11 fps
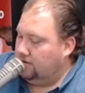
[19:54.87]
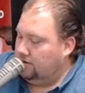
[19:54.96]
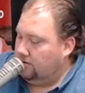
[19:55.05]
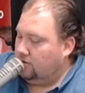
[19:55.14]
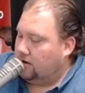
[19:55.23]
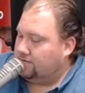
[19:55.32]

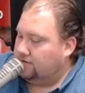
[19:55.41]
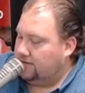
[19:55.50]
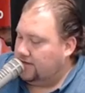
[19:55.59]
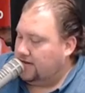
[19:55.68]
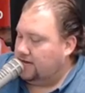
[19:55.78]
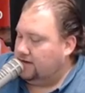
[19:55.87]
you offer
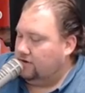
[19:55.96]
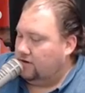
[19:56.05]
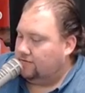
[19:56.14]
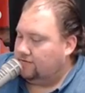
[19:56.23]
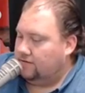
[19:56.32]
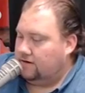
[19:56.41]
that, and you
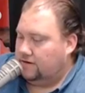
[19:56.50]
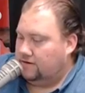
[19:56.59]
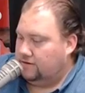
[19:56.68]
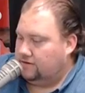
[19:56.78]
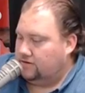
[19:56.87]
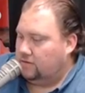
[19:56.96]
offer
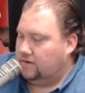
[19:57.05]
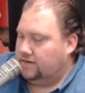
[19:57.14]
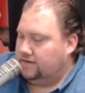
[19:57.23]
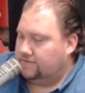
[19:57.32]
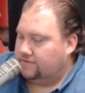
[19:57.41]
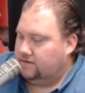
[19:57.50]
so many
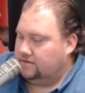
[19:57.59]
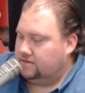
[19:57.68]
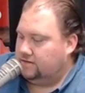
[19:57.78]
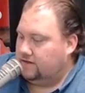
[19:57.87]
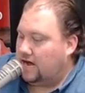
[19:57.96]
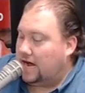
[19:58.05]
different
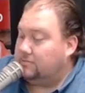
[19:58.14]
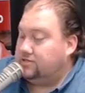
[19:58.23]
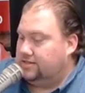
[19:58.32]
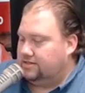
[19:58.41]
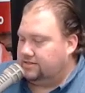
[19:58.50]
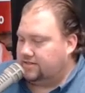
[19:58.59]

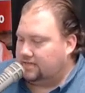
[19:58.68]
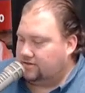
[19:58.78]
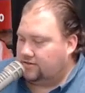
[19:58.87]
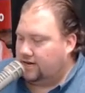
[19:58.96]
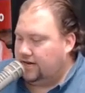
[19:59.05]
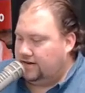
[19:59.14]
options. That's
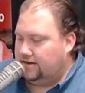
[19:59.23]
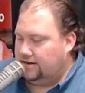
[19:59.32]
great.